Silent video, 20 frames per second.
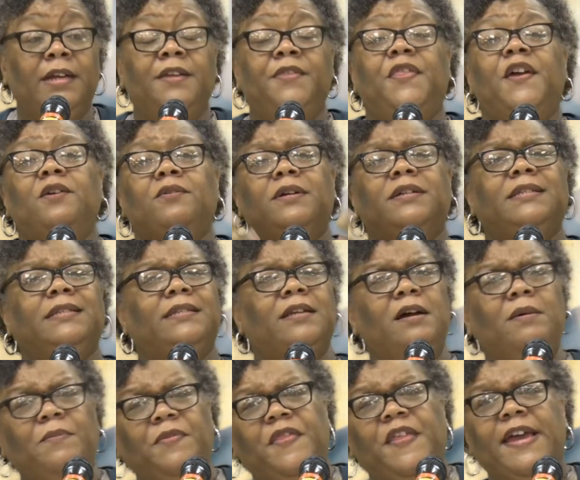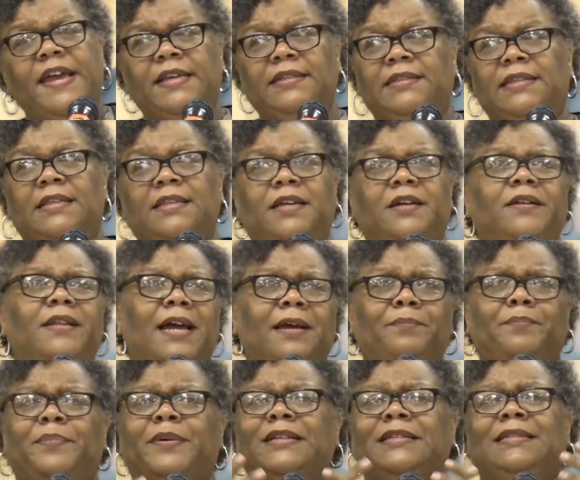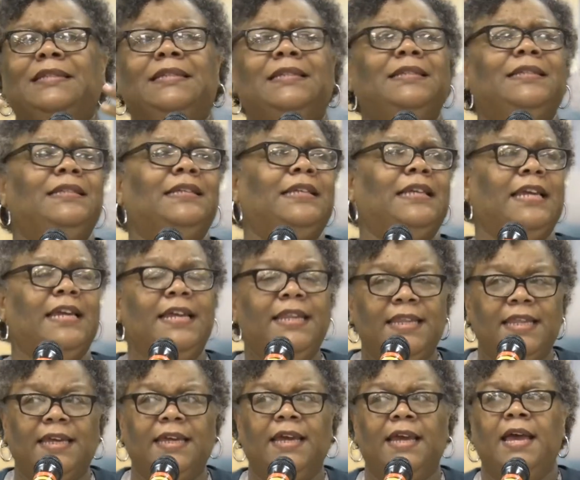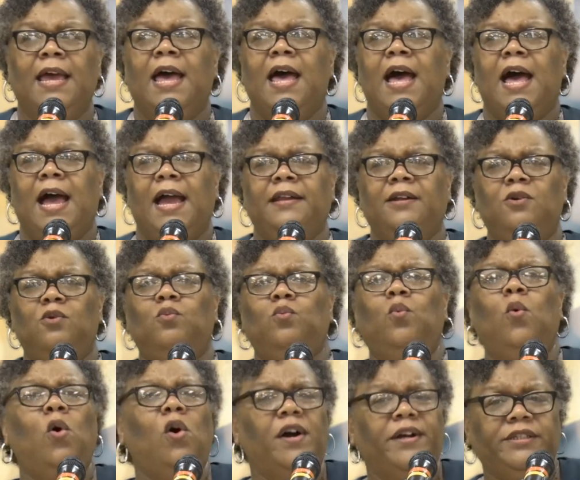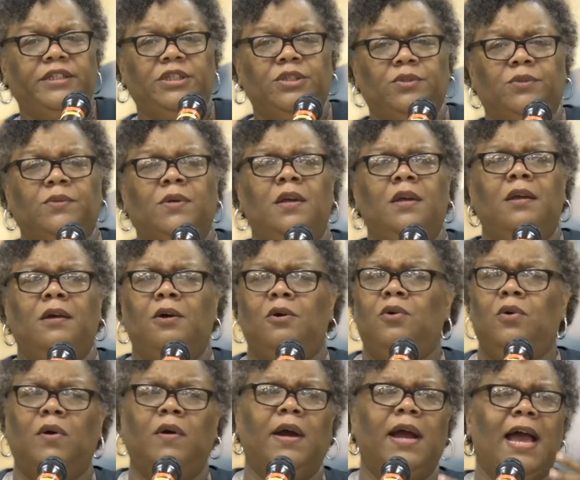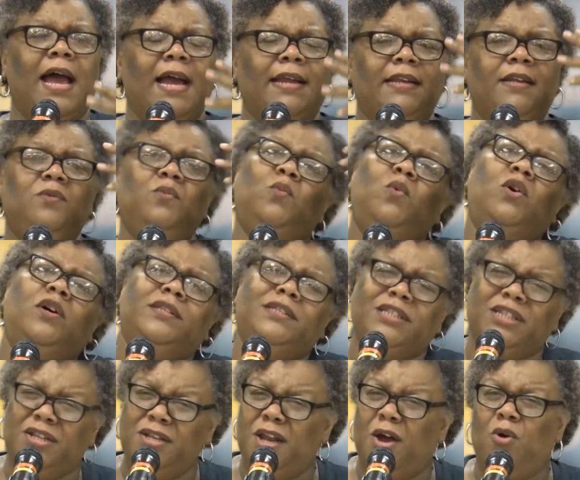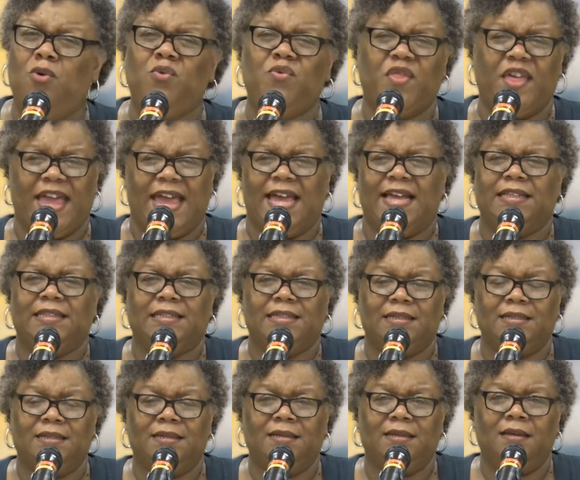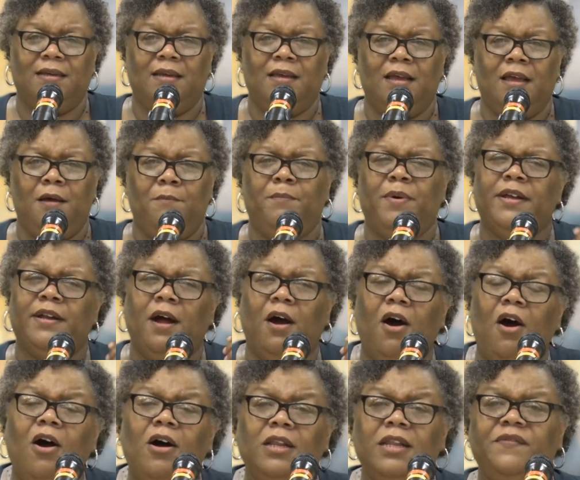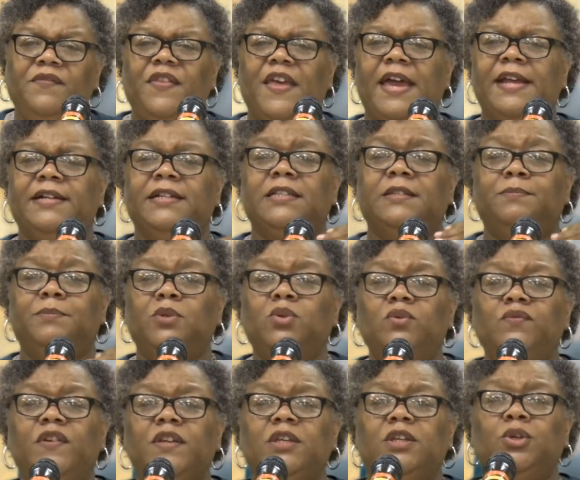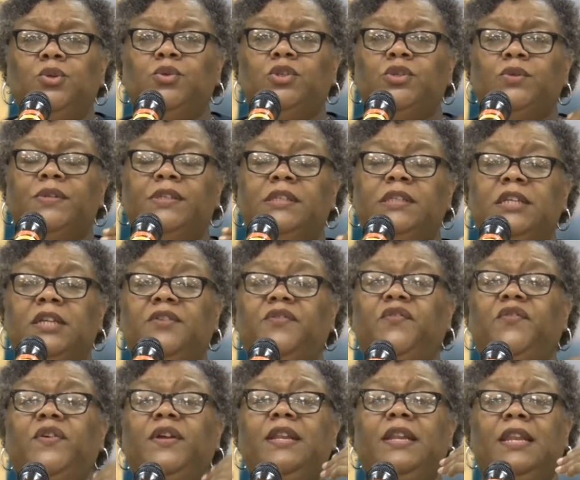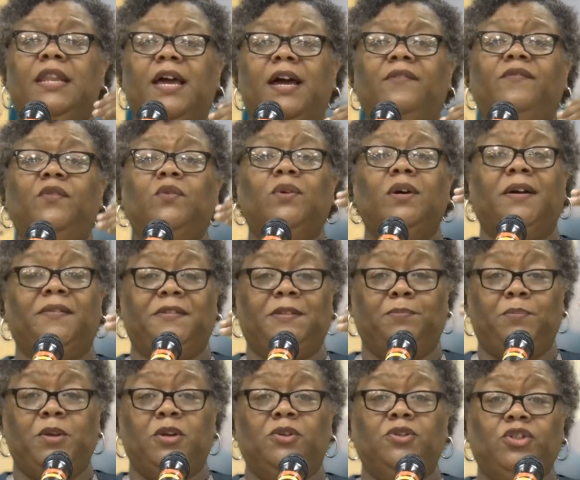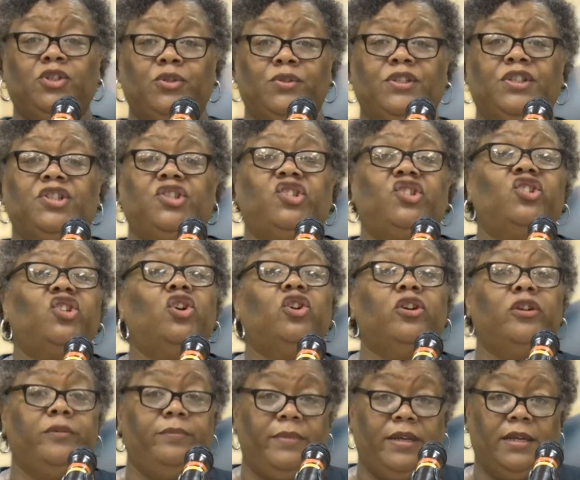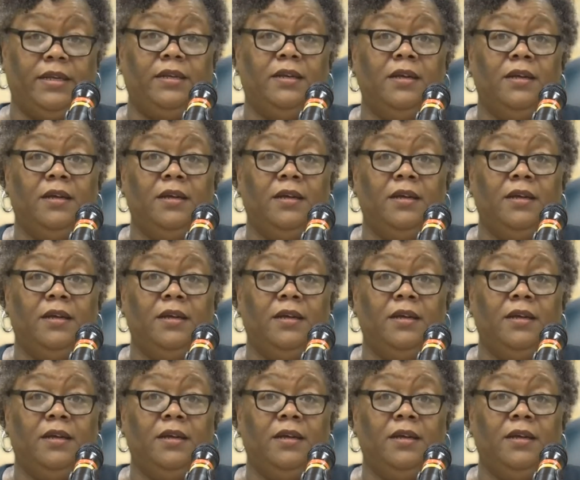there are some things that they're like, but Sister Kinley, I don't want to, or I didn't want to know that. But all of that is moving you to a different level of spiritual discernment.